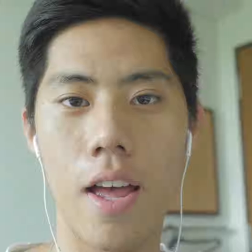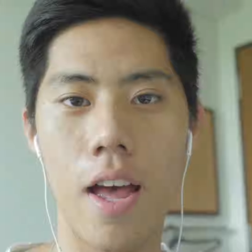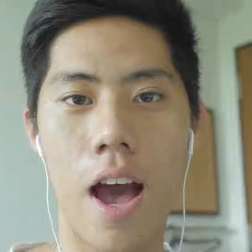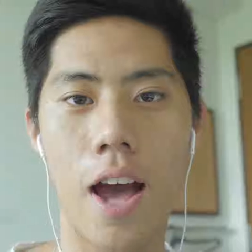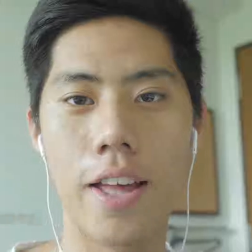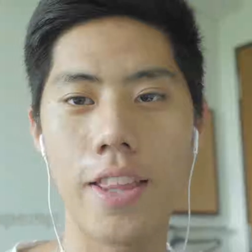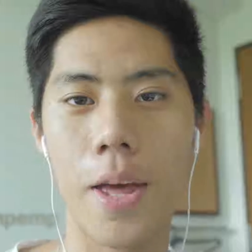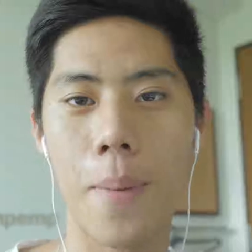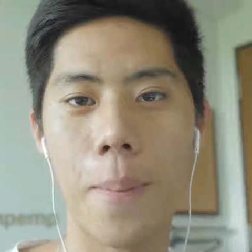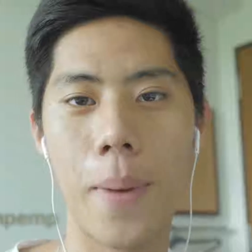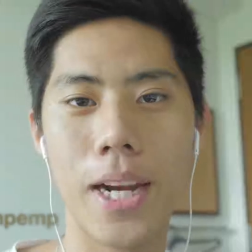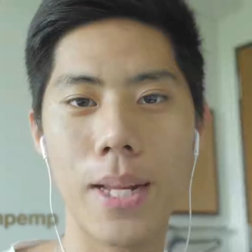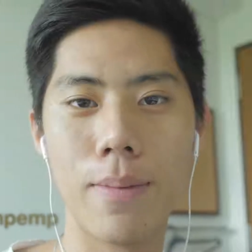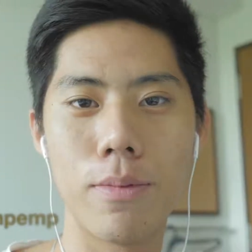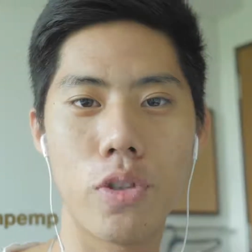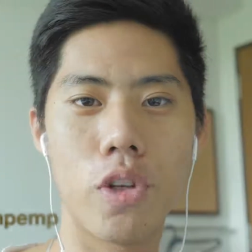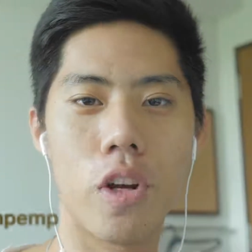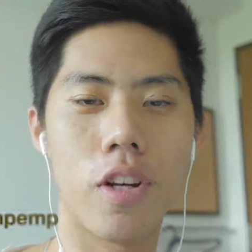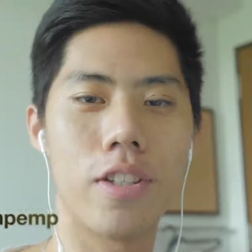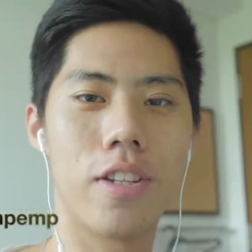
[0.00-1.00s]
Hi there, my name
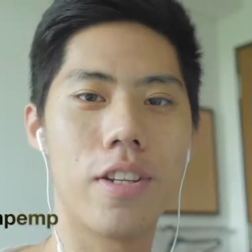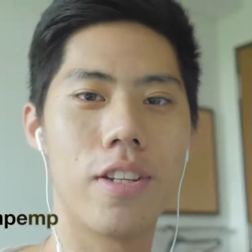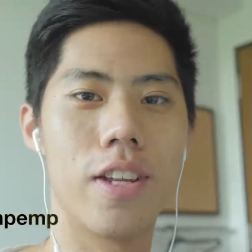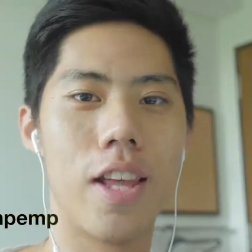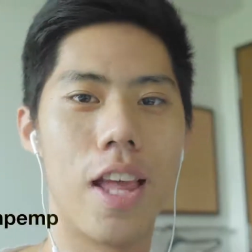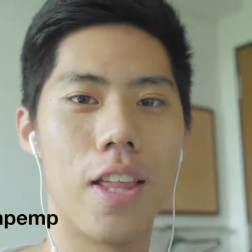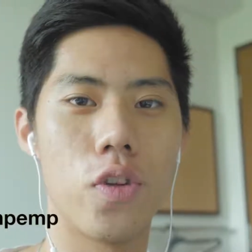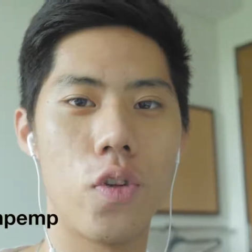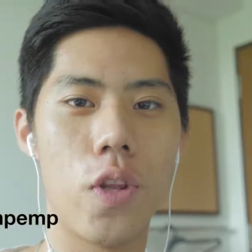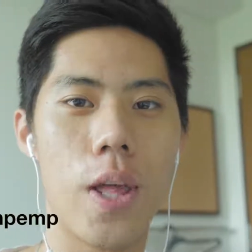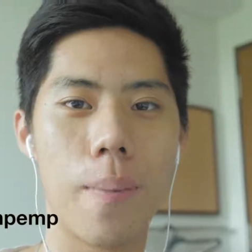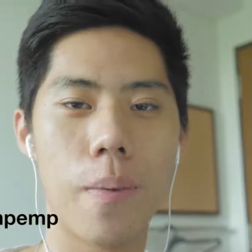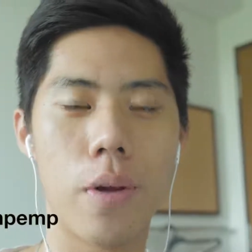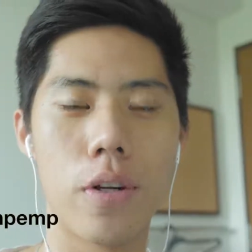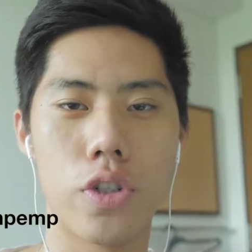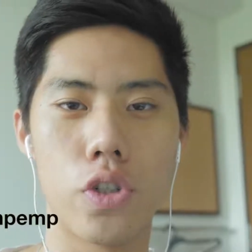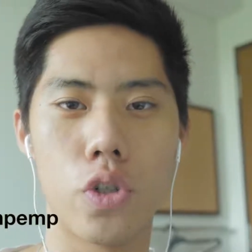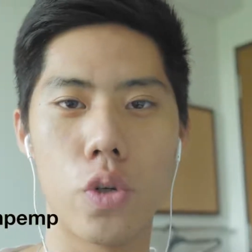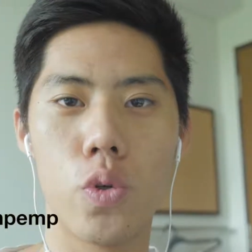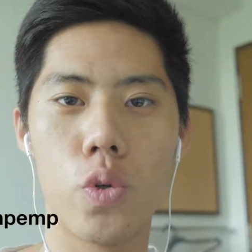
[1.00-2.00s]
is Jonathan, and today I'm going
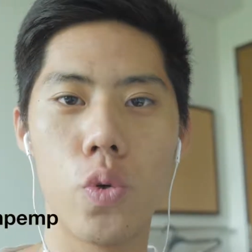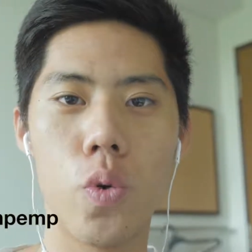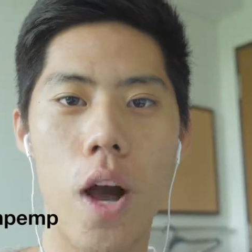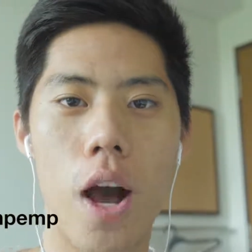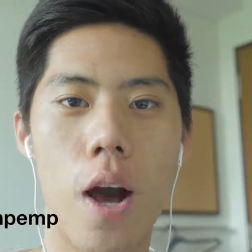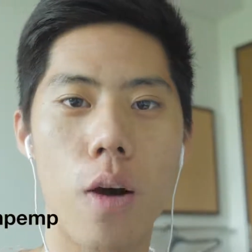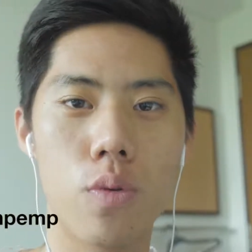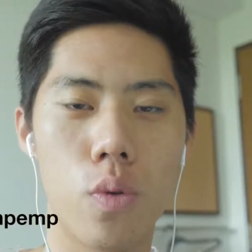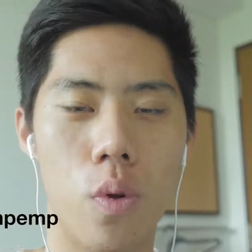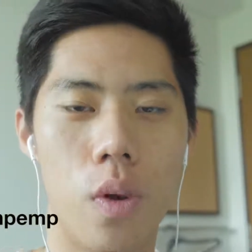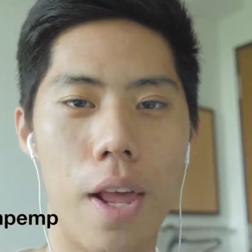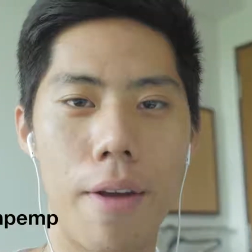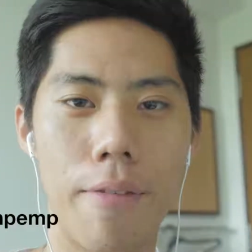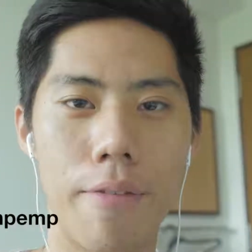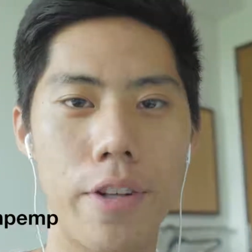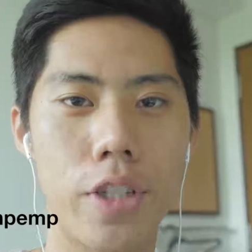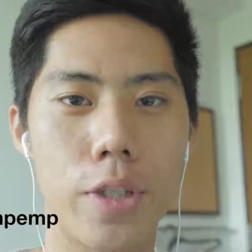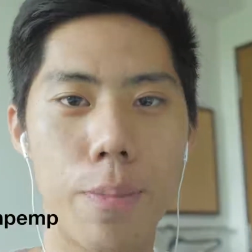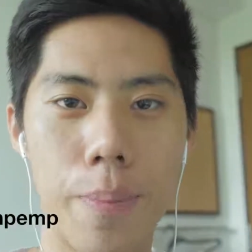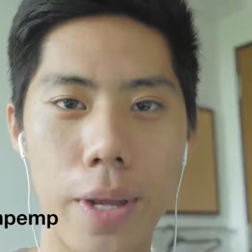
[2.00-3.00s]
to show you how to
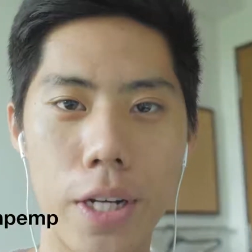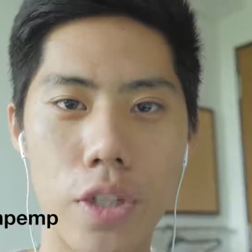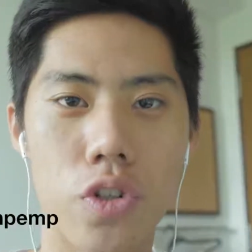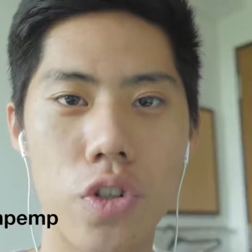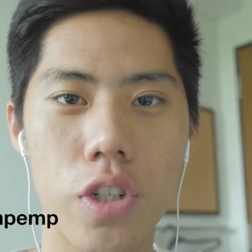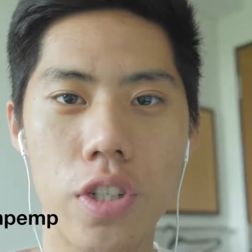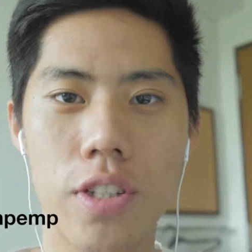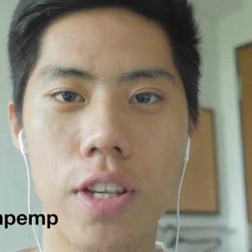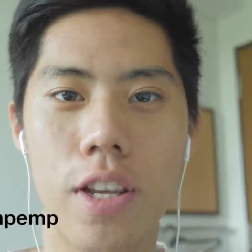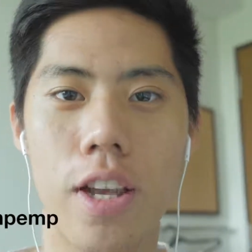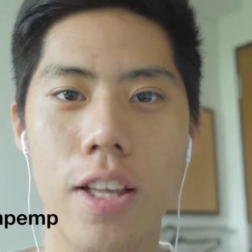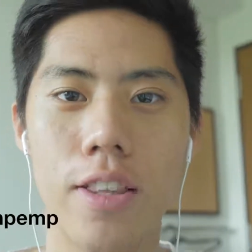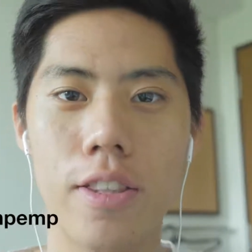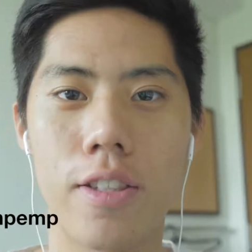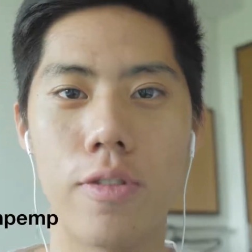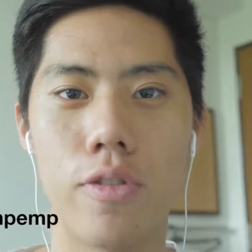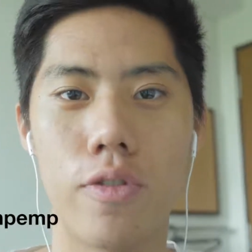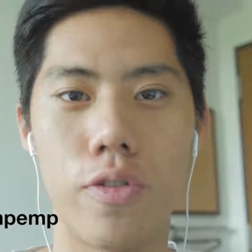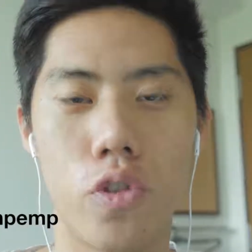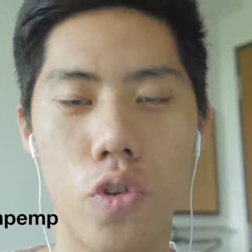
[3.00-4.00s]
leverage Pinterest
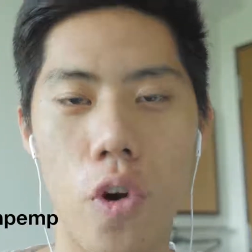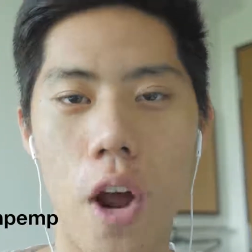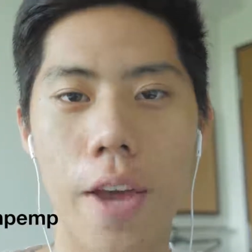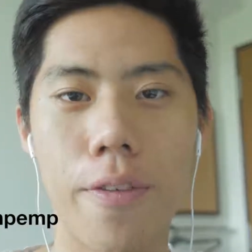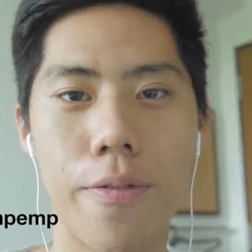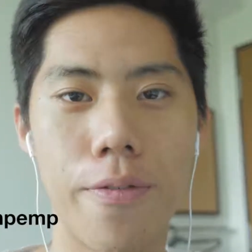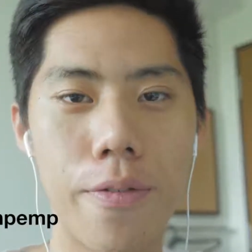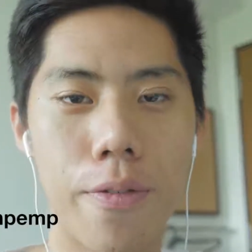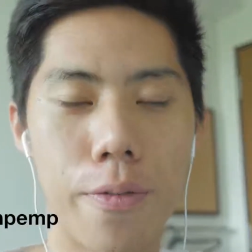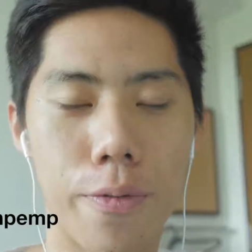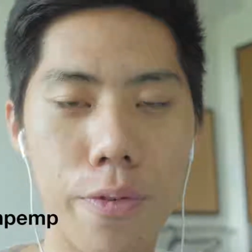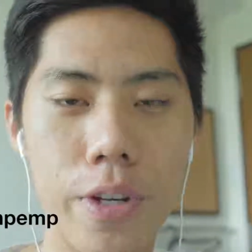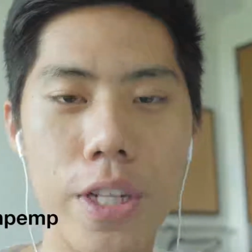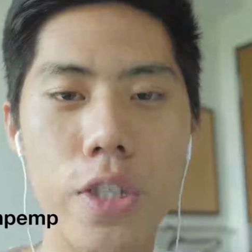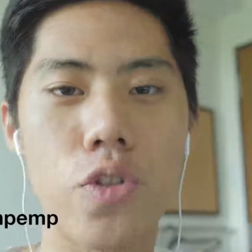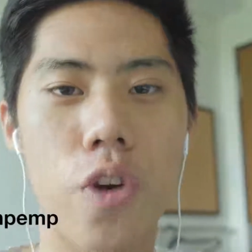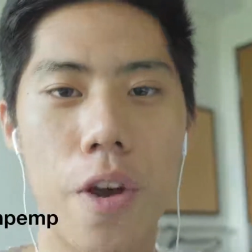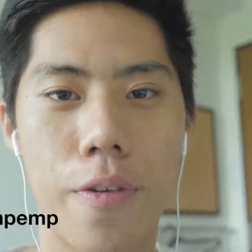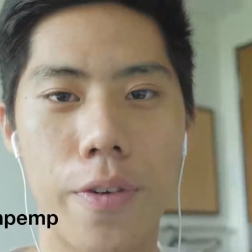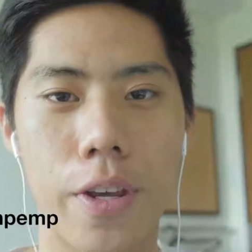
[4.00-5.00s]
to drive free
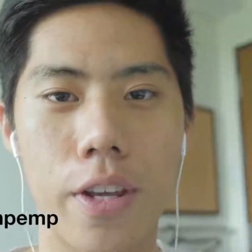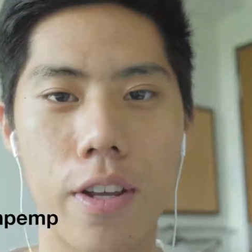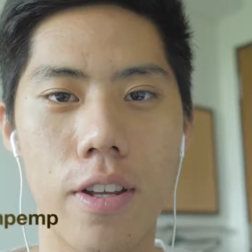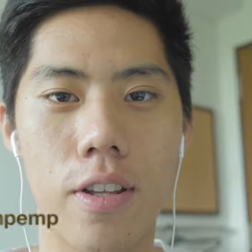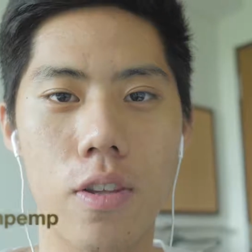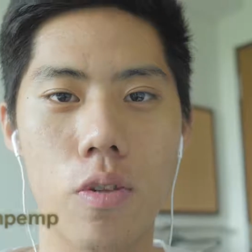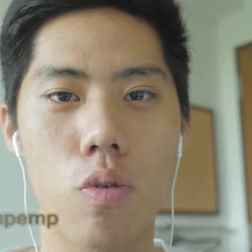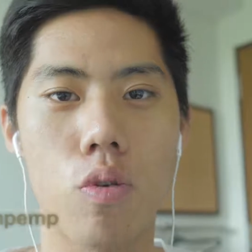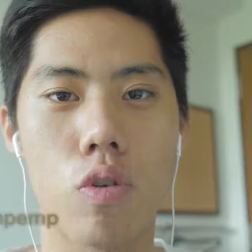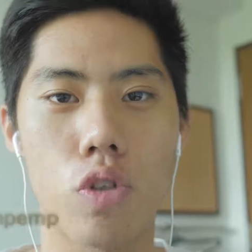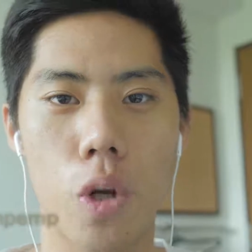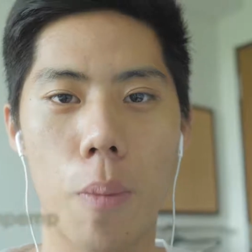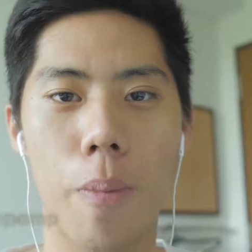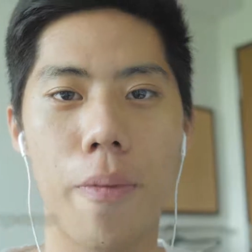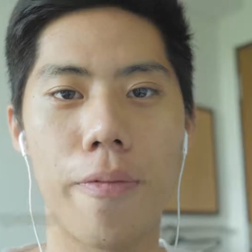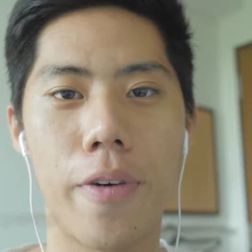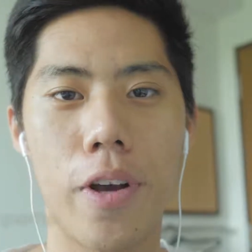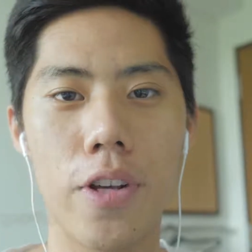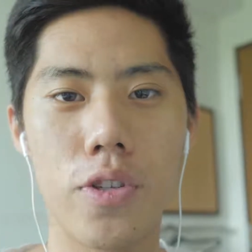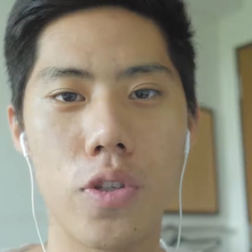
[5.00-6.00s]
traffic to your
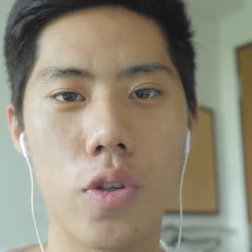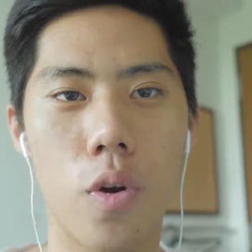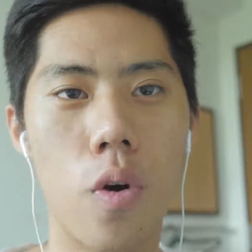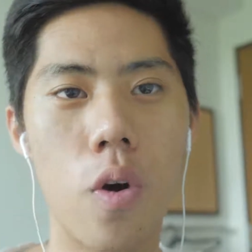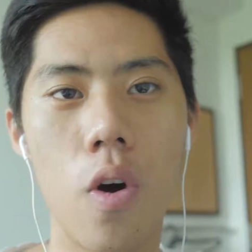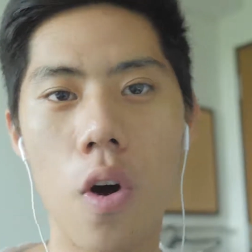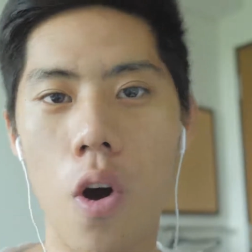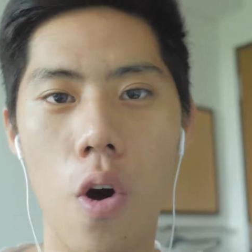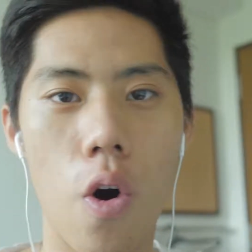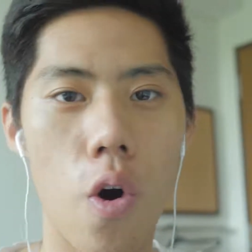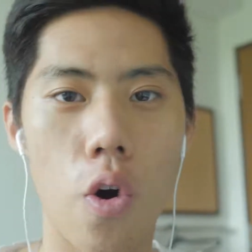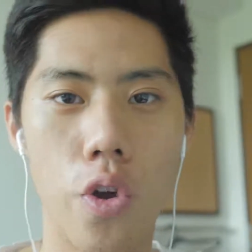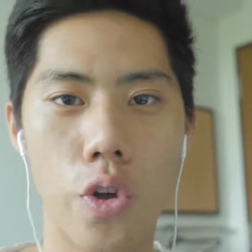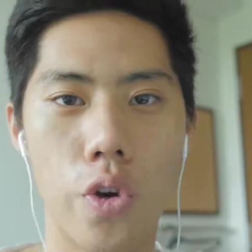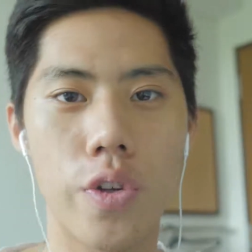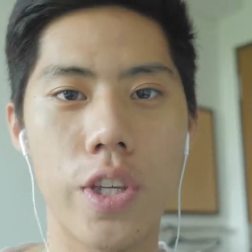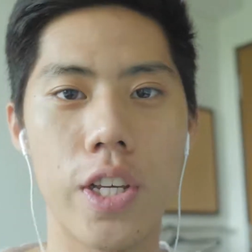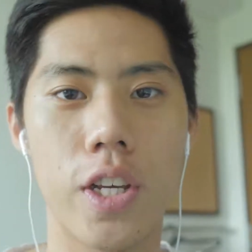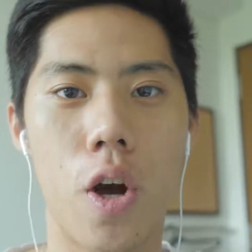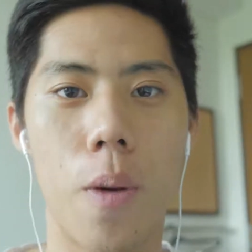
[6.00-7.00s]
Shopify store or
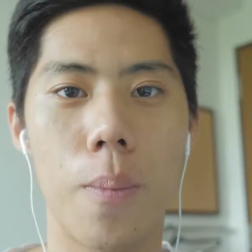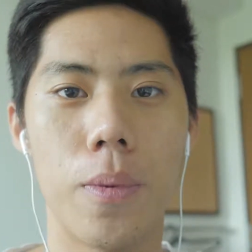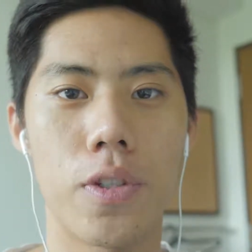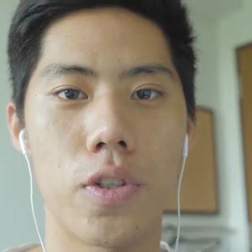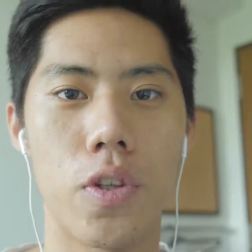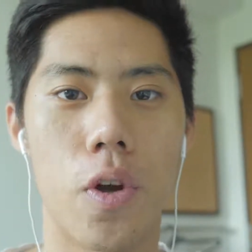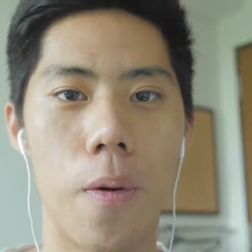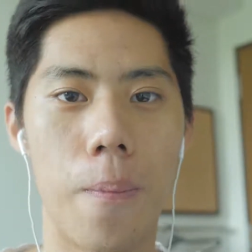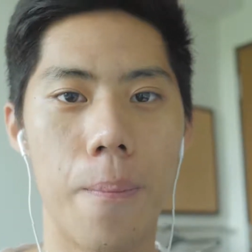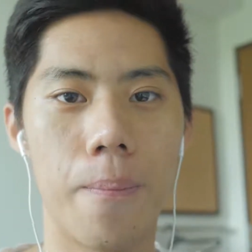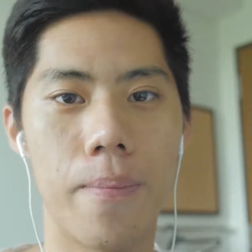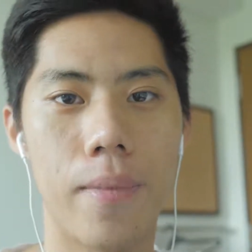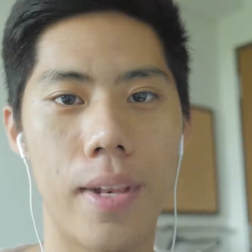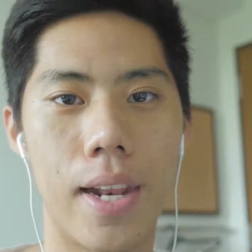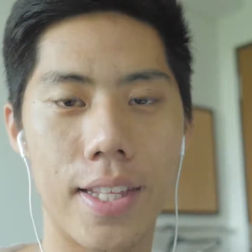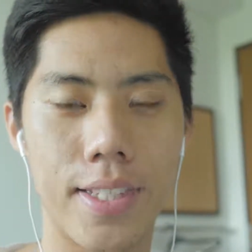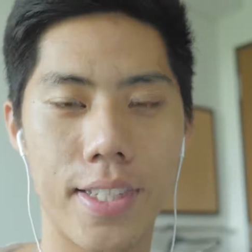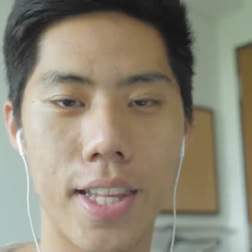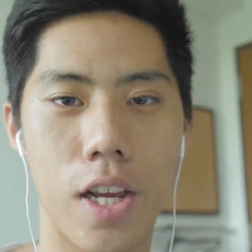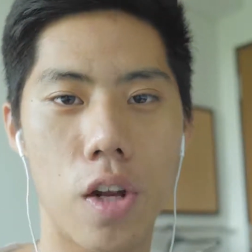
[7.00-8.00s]
your e-commerce store.
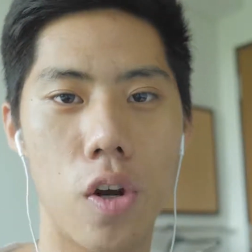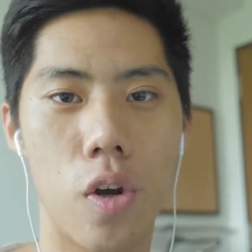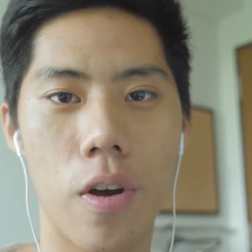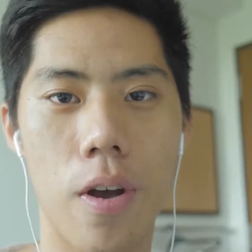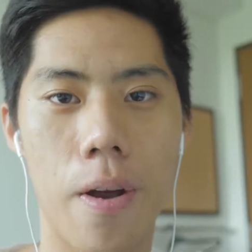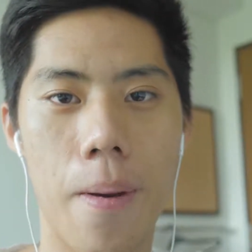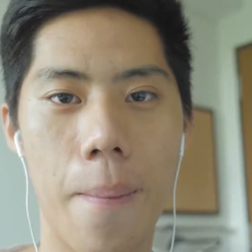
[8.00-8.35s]
Let's take a look.